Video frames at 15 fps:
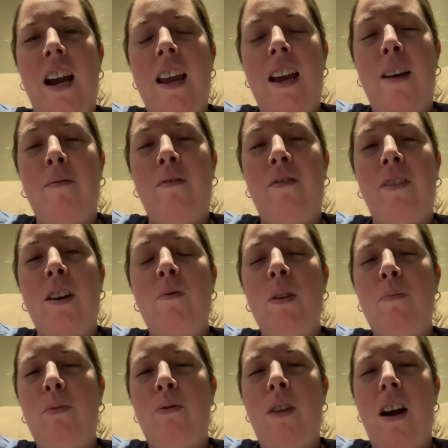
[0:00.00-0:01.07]
am very
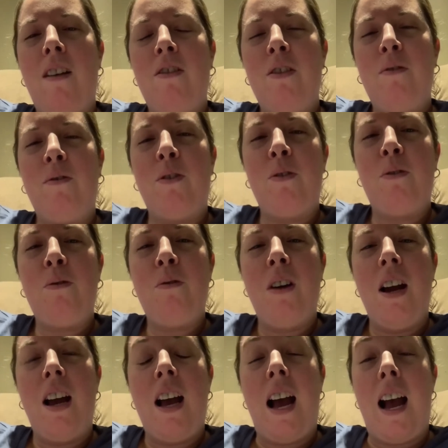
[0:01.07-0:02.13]
proud of you.
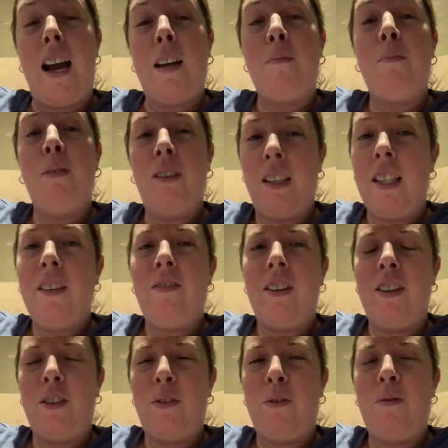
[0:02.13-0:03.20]
I believe in
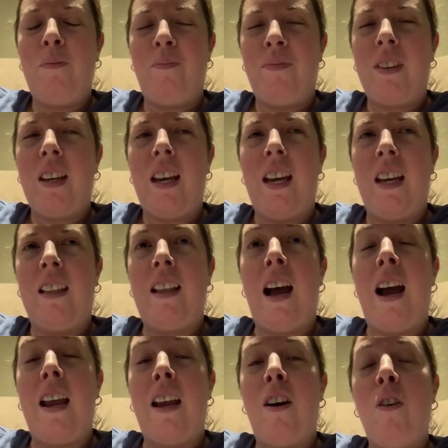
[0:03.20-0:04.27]
you. And
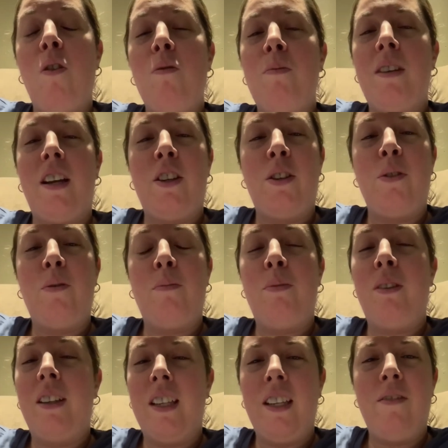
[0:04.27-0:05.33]
I hope that you
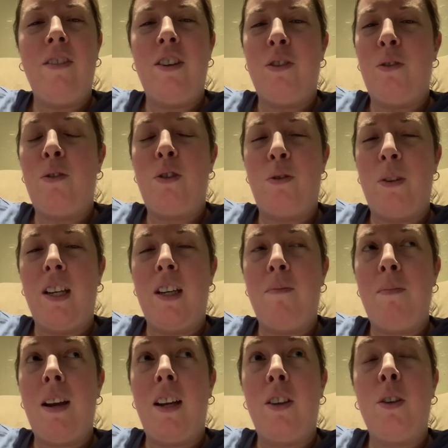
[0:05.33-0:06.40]
believe in your dream
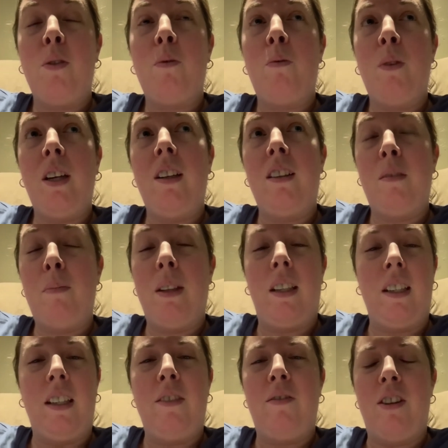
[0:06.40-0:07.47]
and you will
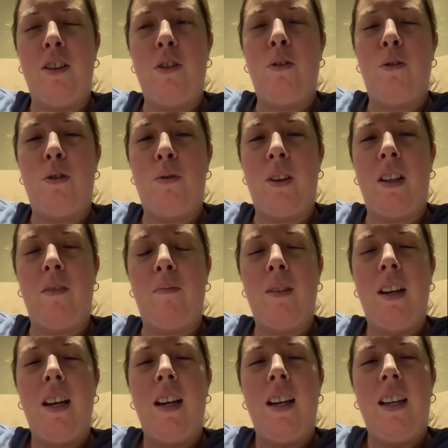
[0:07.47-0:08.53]
believe in your dream.
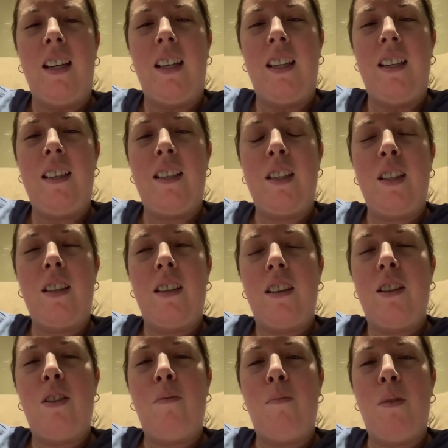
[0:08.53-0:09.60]
It is
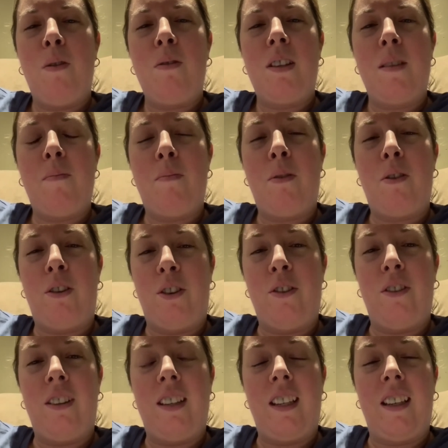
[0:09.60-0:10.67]
the most
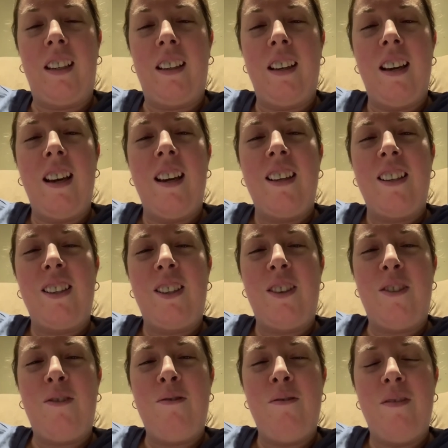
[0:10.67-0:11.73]
important thing.
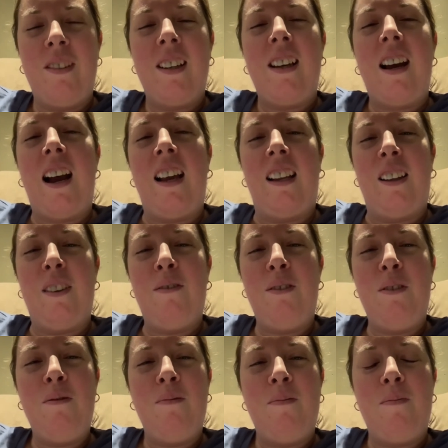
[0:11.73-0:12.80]
So I love
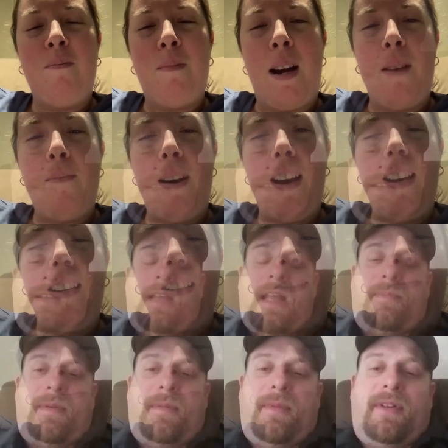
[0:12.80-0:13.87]
you. Bye bye. Happy
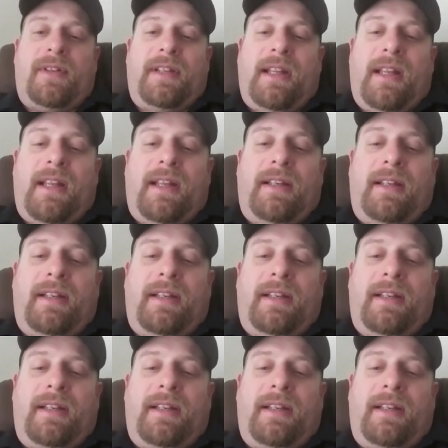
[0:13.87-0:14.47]
birthday, Andy.